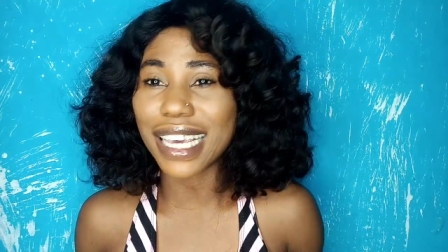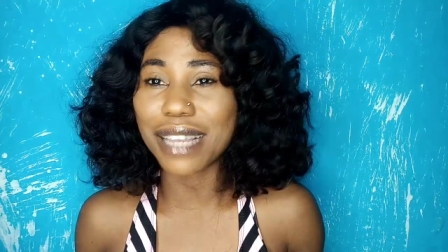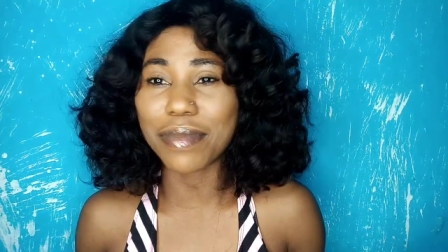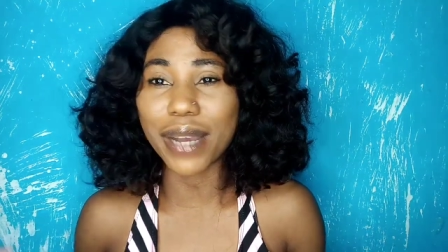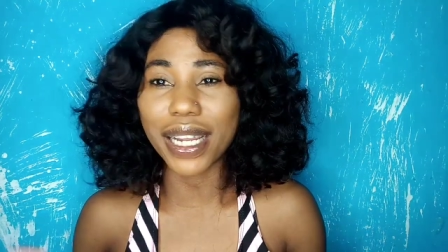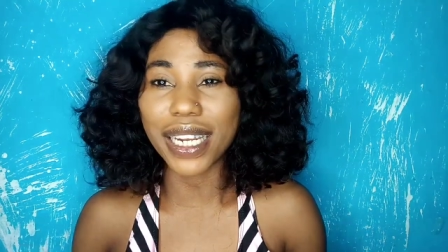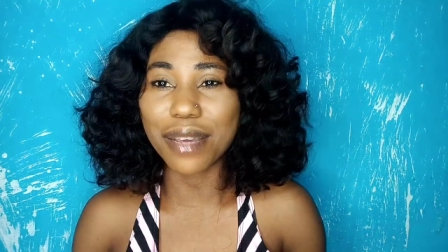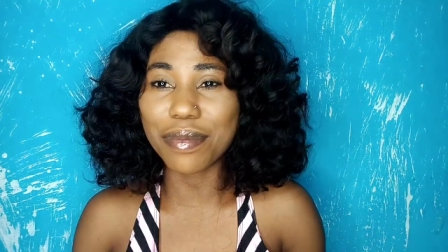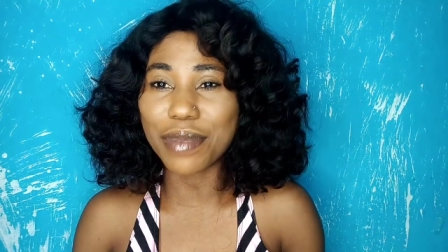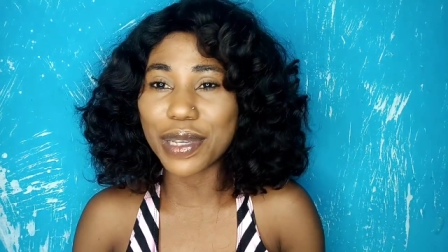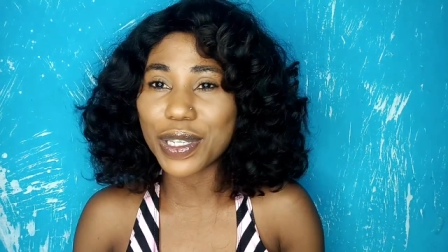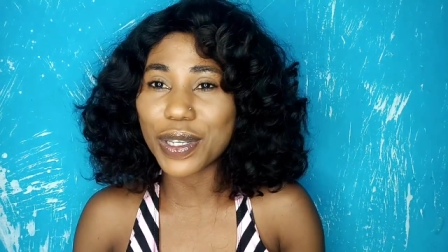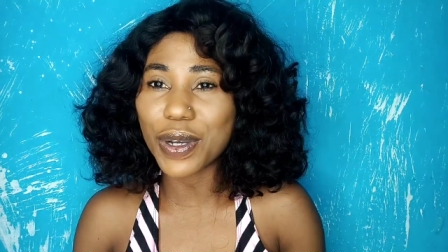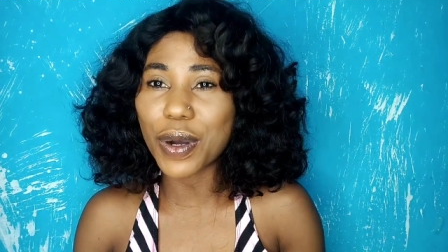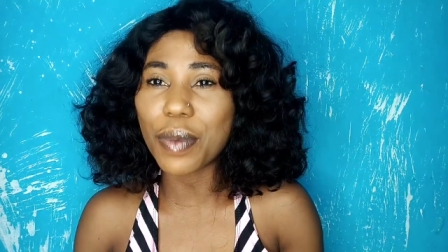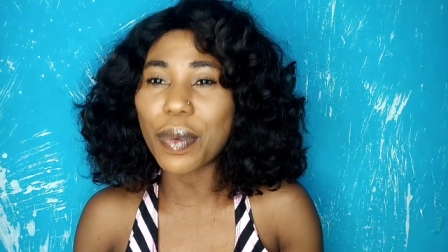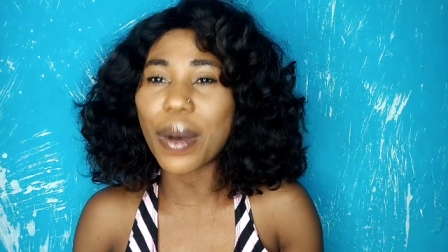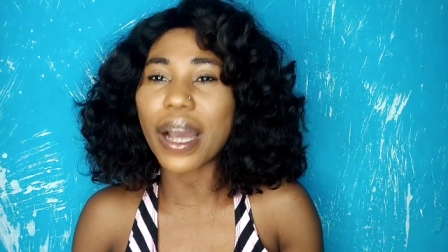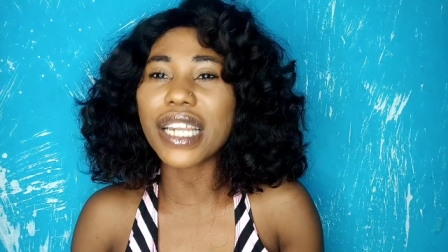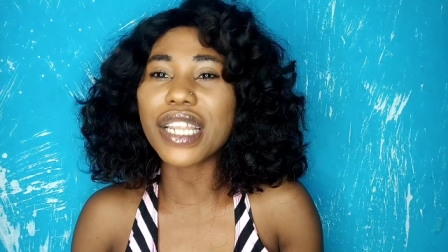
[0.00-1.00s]
My name is
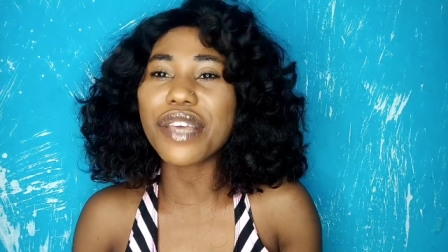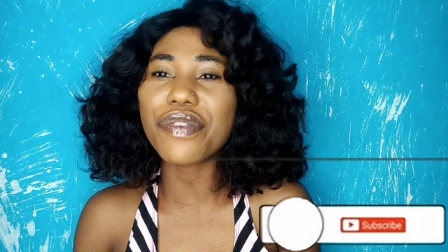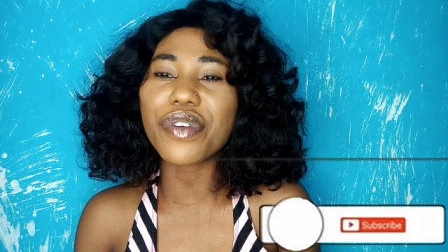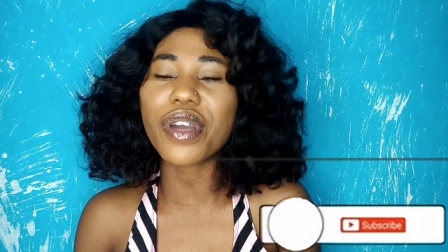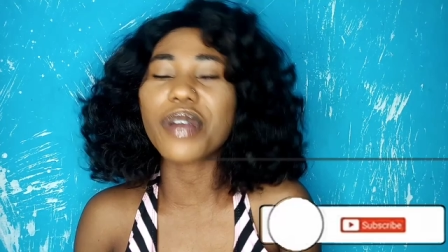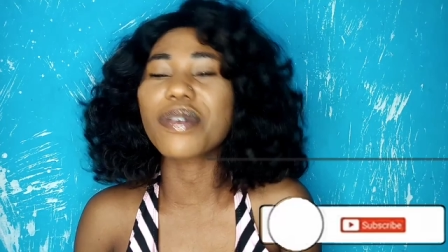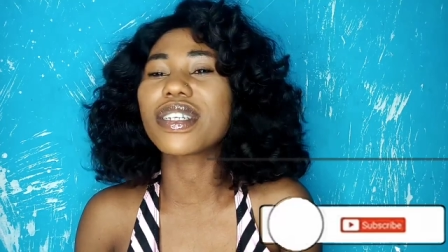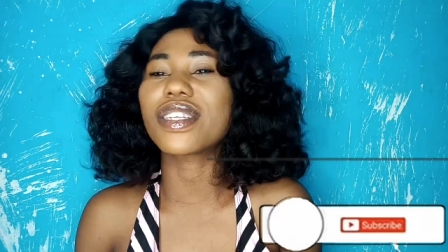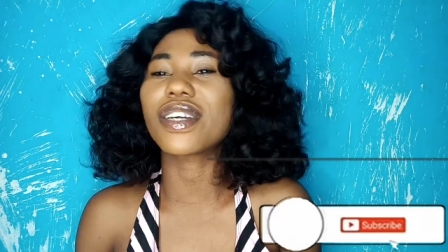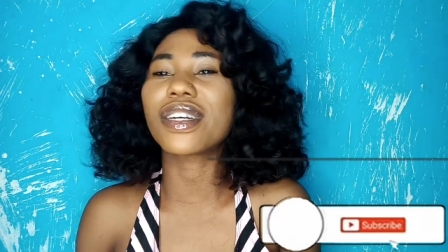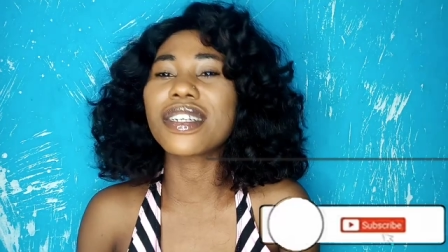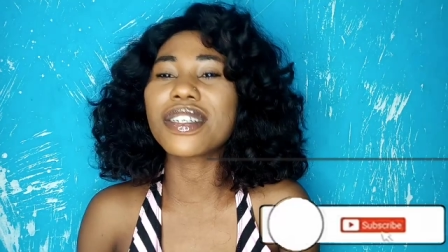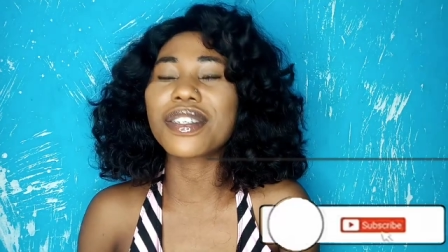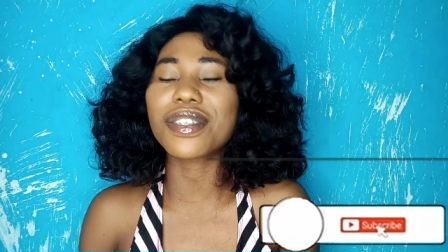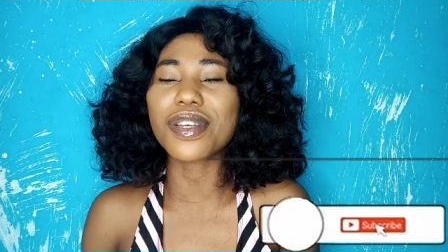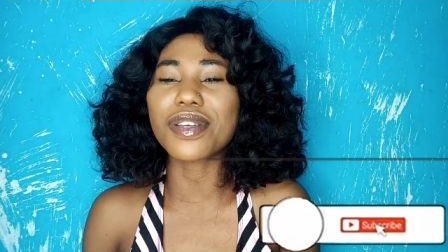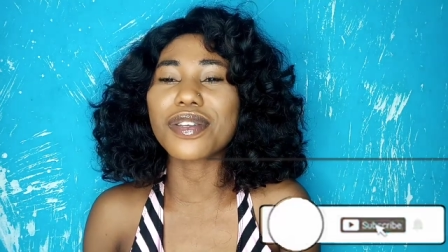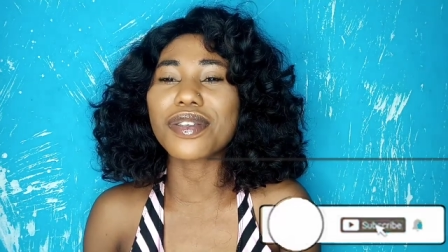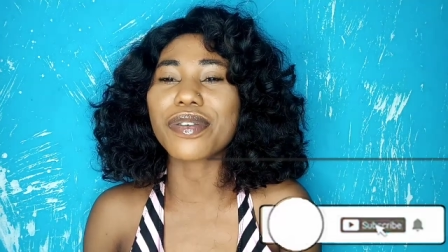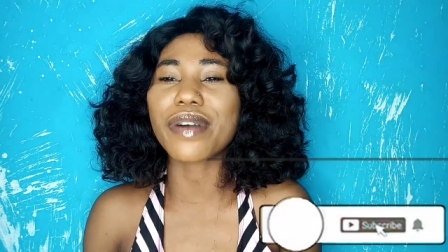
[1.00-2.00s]
Hope, and if you're a returning
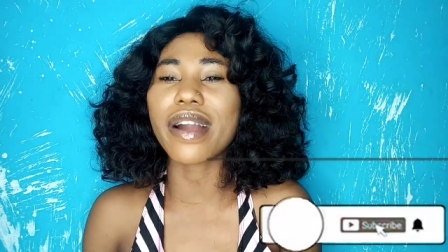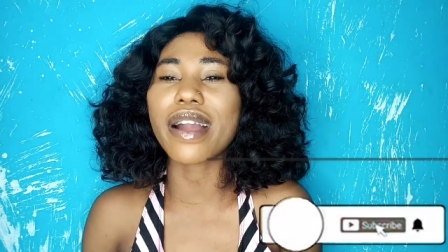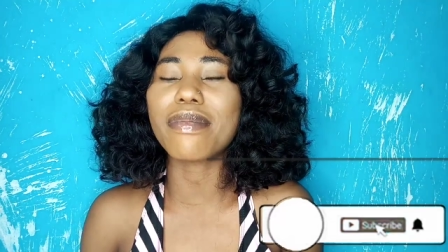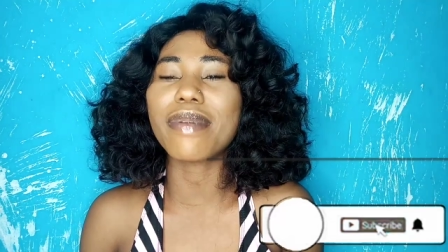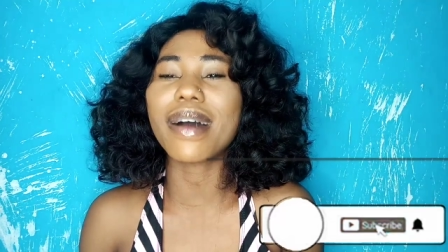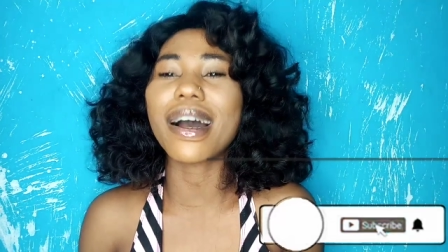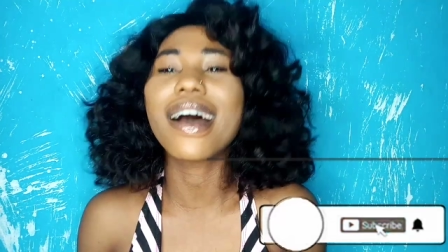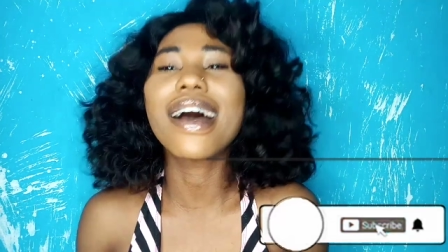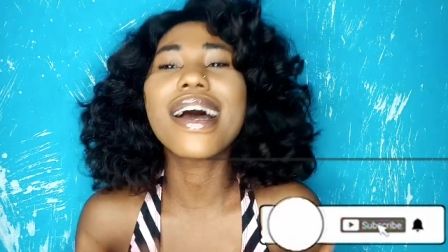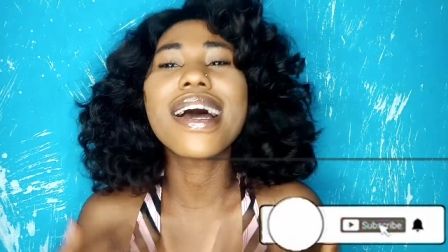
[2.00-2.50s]
subscriber,